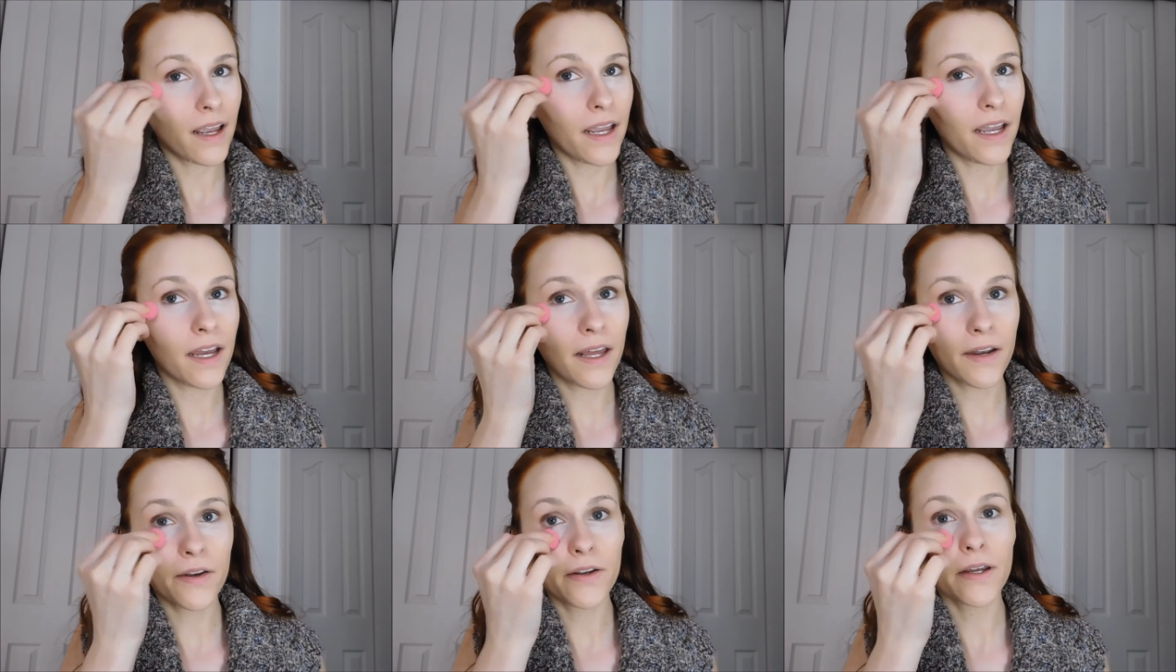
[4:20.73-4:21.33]

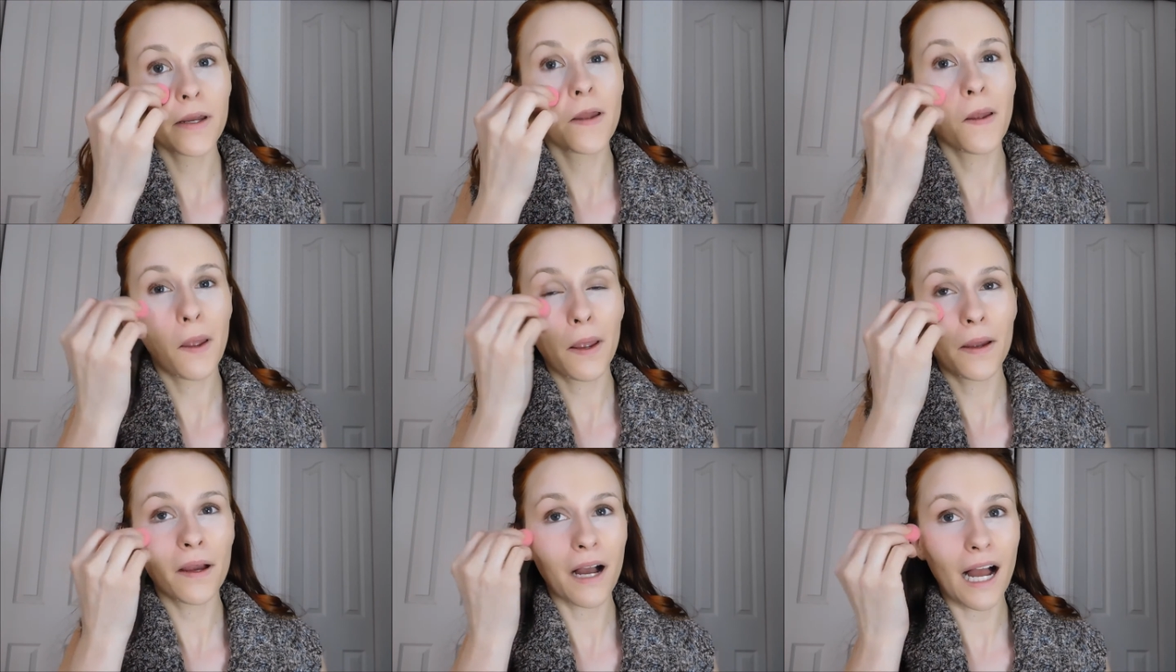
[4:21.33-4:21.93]
And
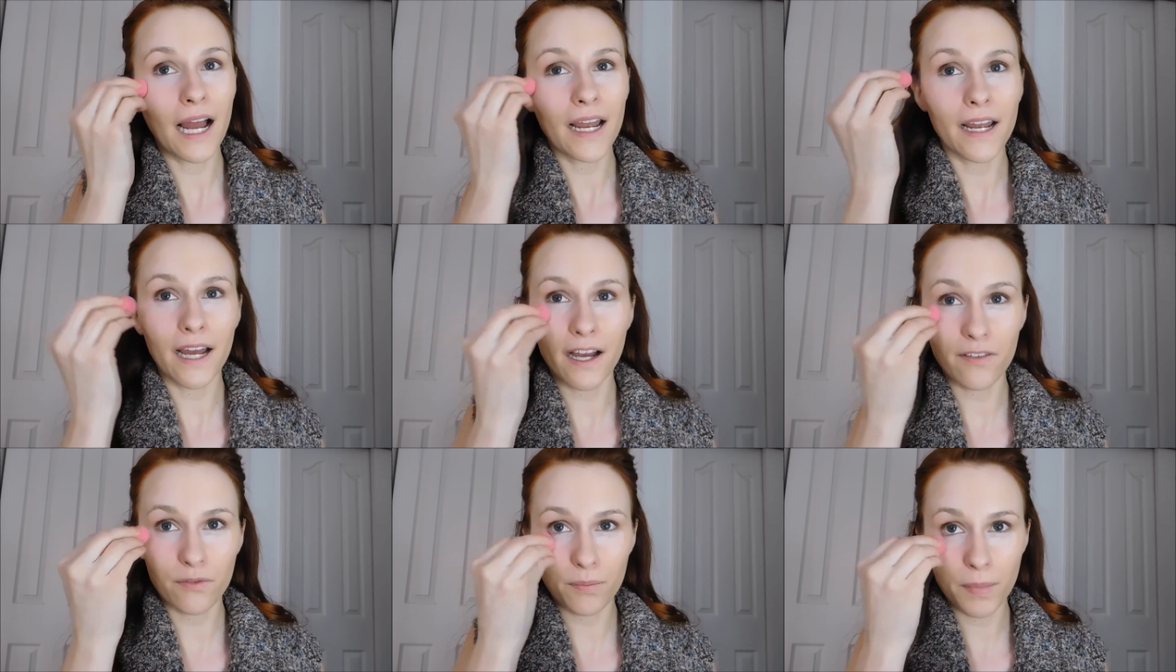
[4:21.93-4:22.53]
I
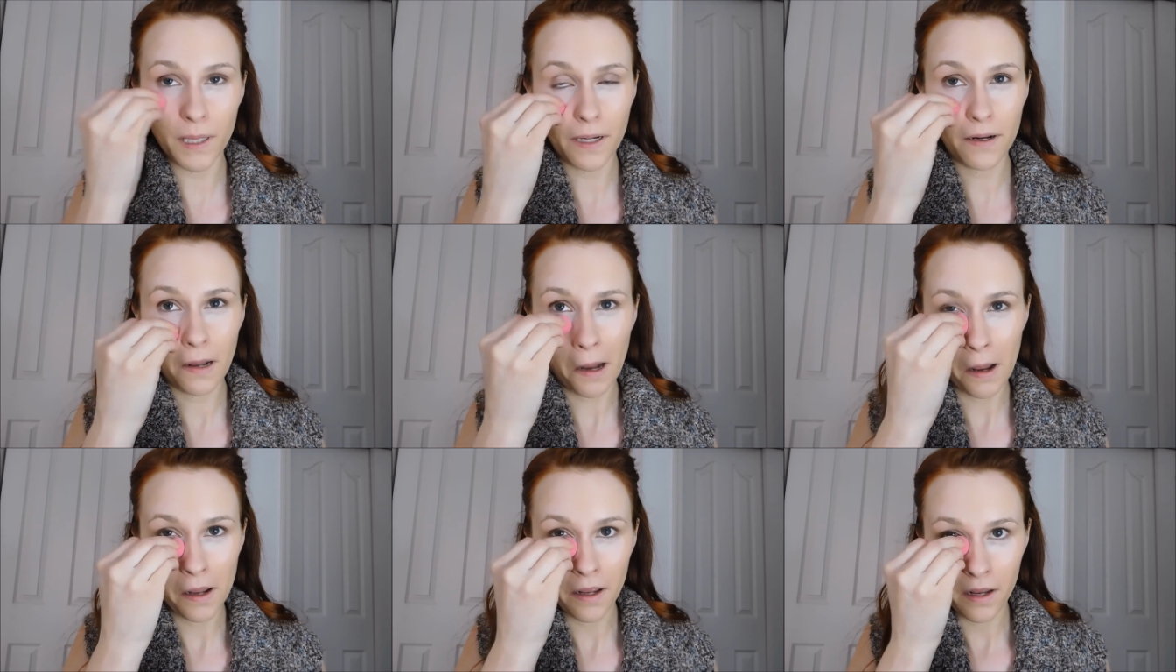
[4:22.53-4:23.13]
have been
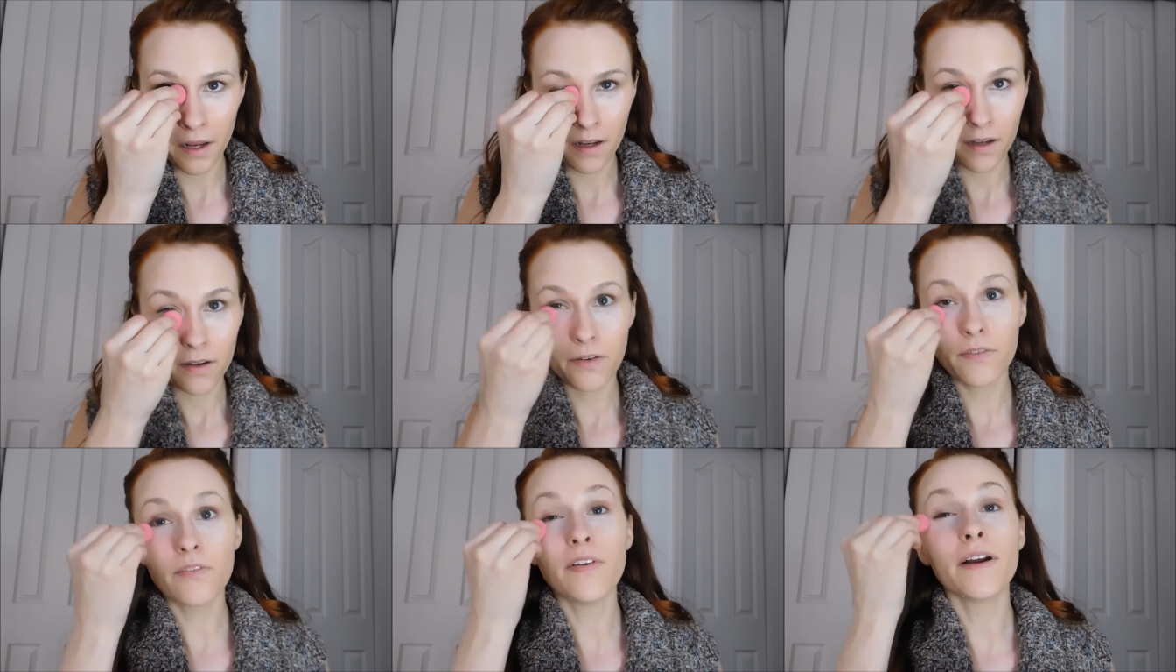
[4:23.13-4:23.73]

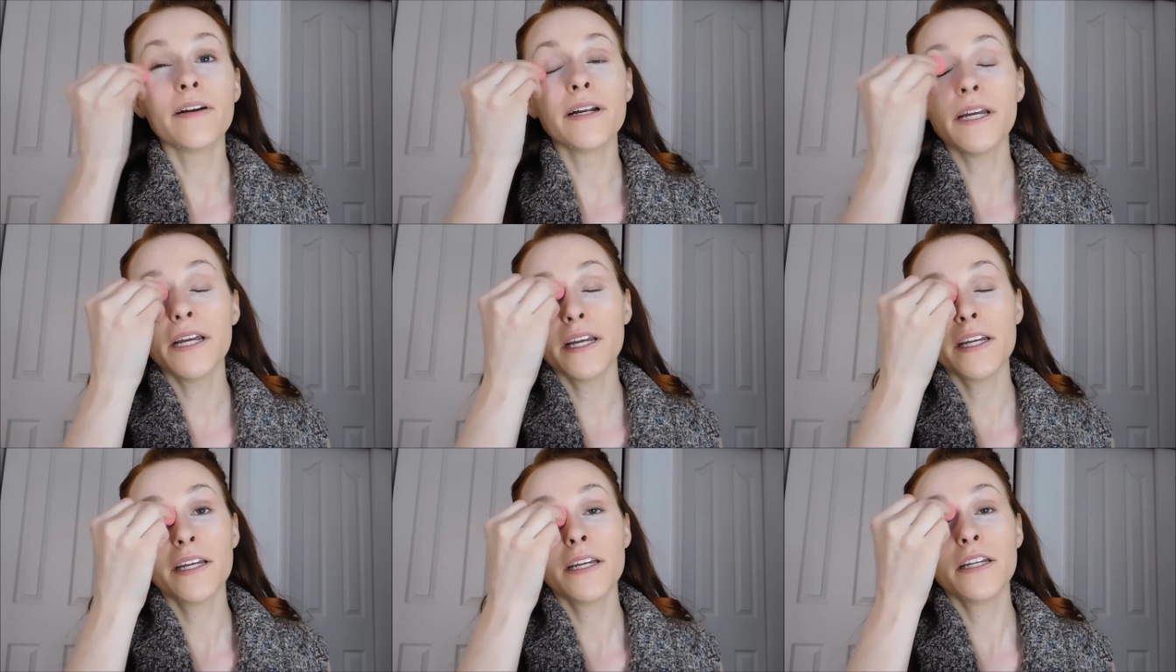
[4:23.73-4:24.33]
very
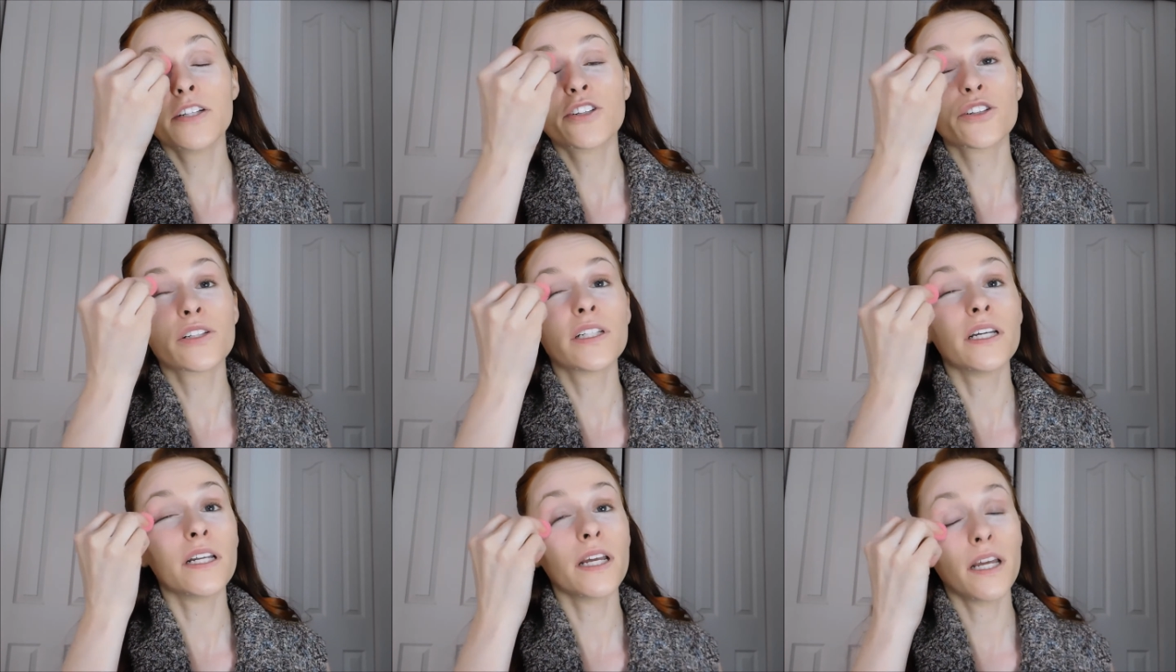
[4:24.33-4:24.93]

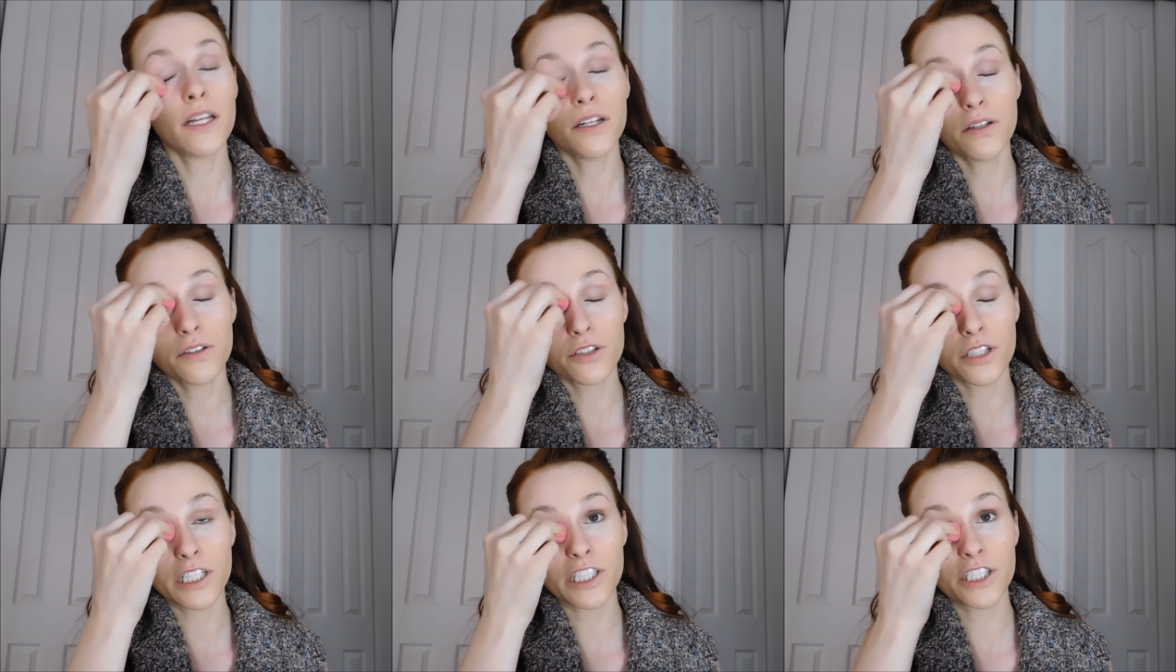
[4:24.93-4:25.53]
interested in
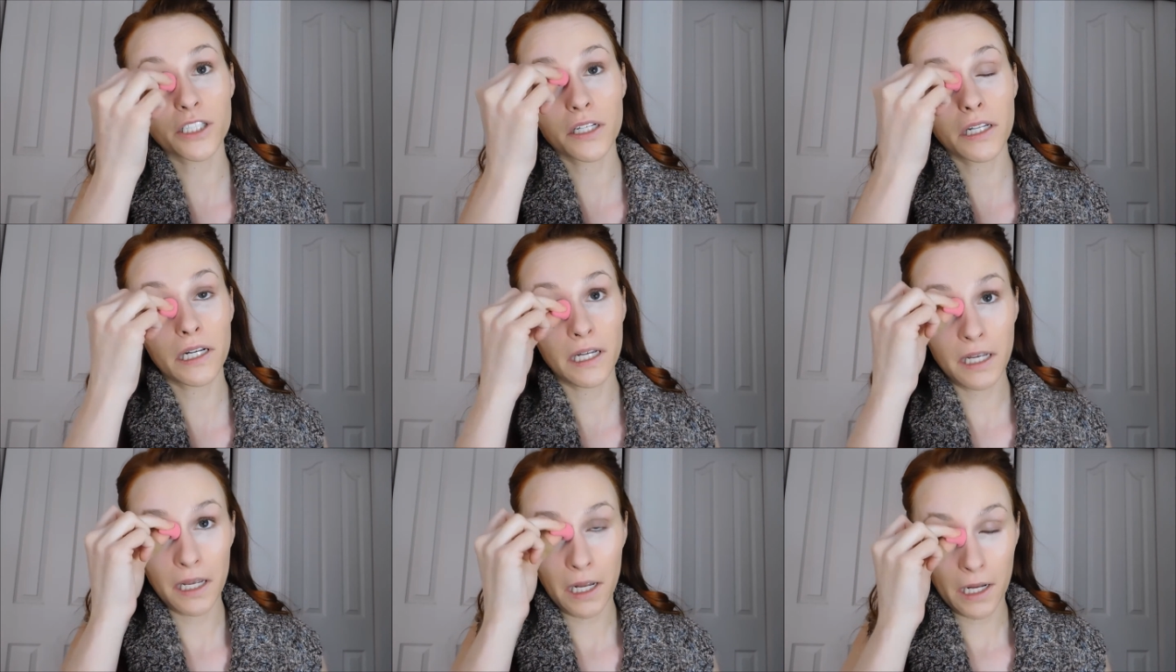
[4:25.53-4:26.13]

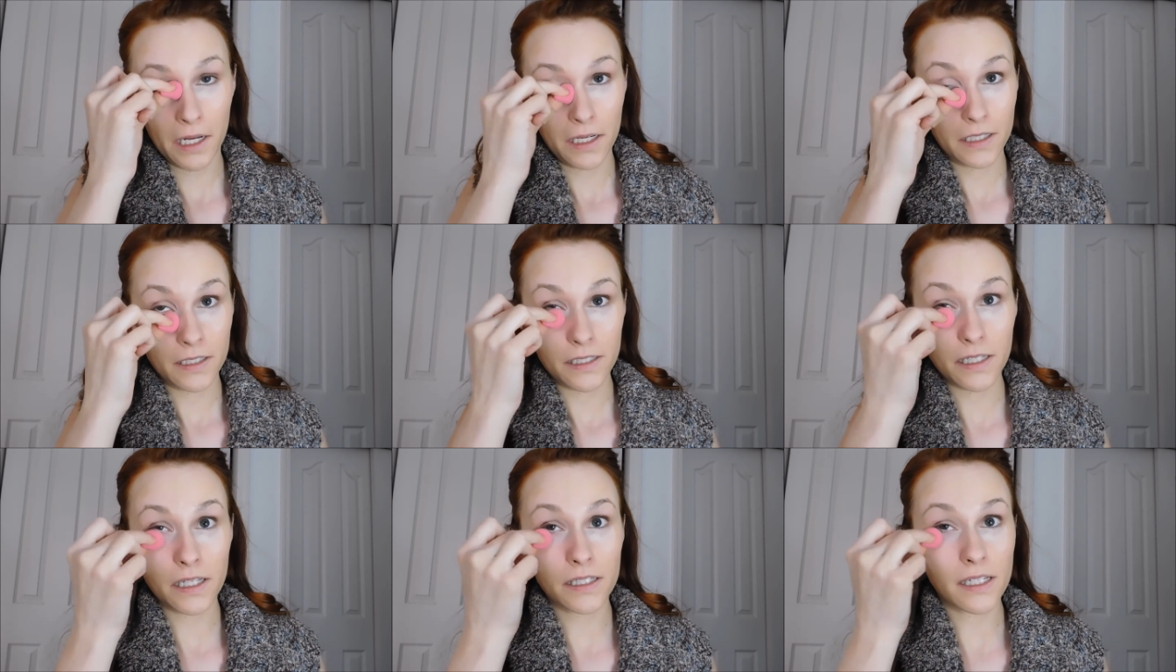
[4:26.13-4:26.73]
nutrition
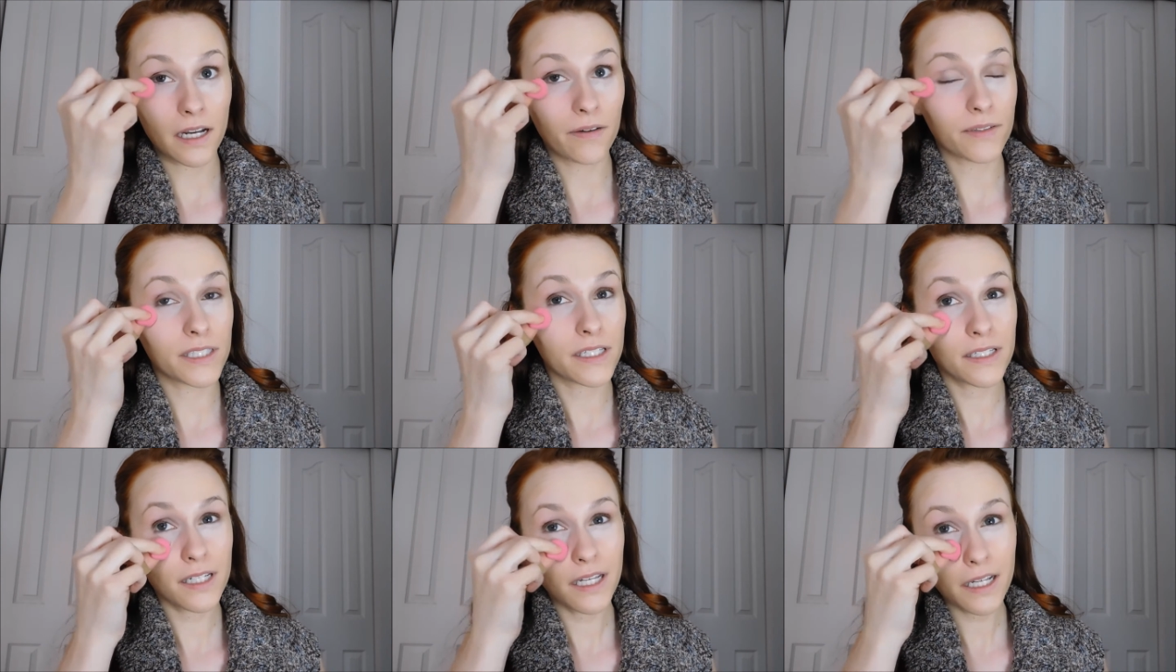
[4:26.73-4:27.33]
since I was
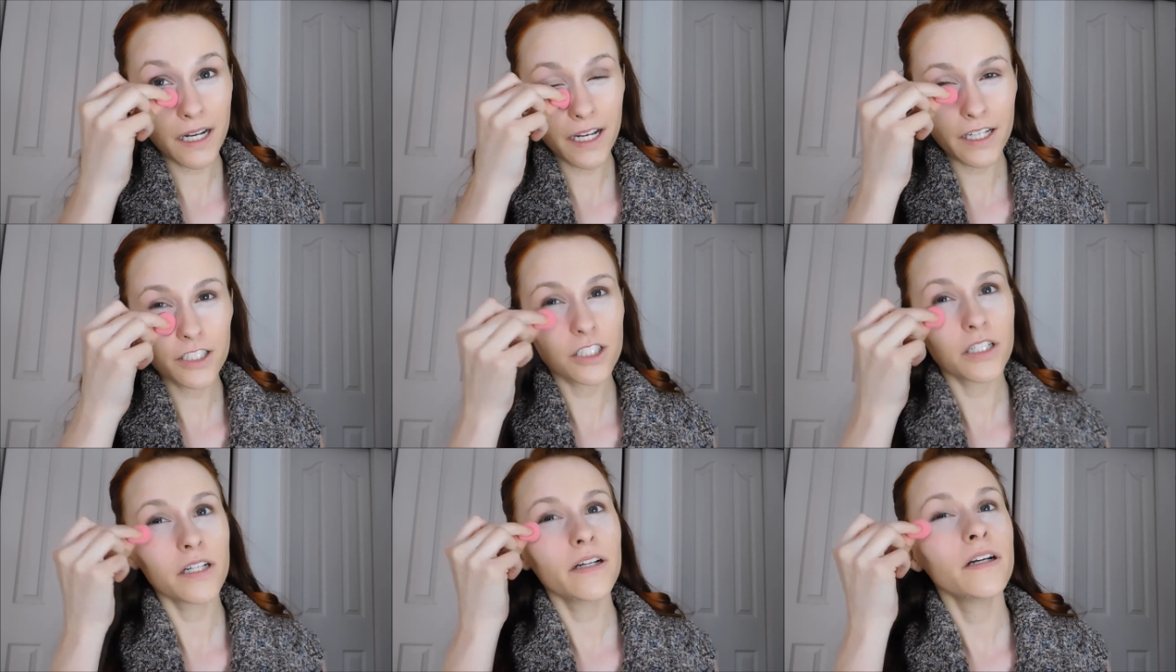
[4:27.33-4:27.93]
a
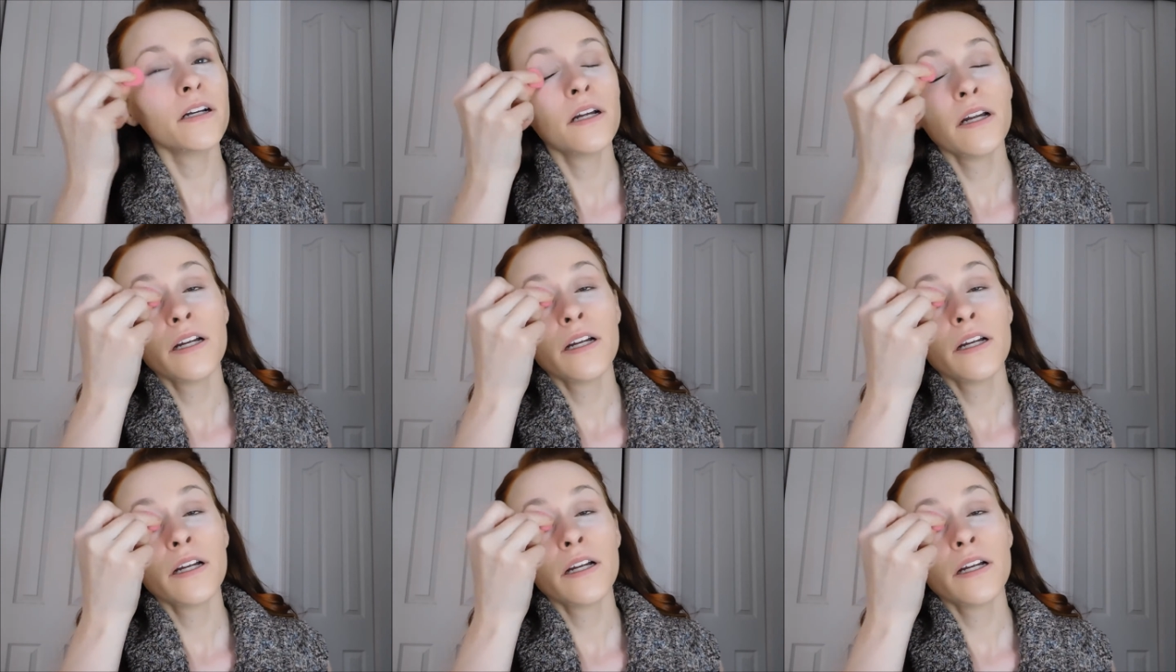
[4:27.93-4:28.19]
teenager,